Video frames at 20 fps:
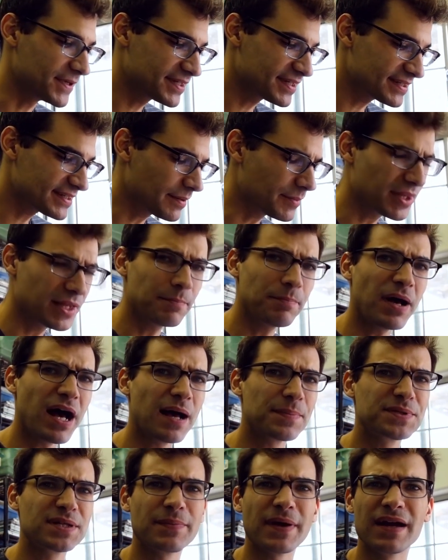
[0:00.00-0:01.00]
This is something that
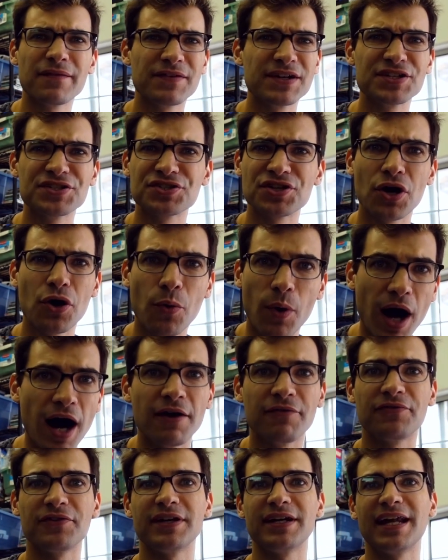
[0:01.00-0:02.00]
pops up every so
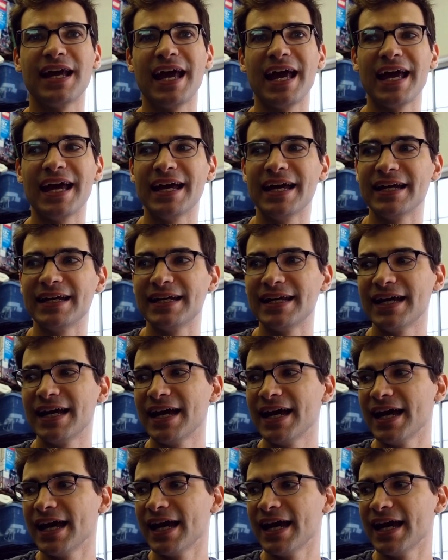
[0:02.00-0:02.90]
often, and